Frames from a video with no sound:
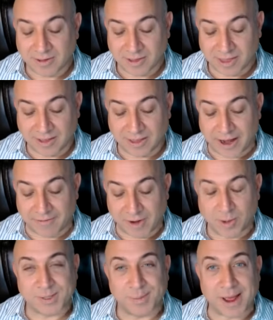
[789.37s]
The other thing that
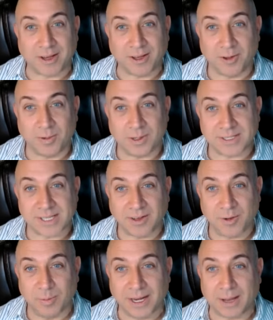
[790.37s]
I've noticed about you
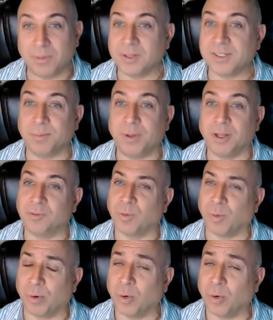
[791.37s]
is that you've been able to build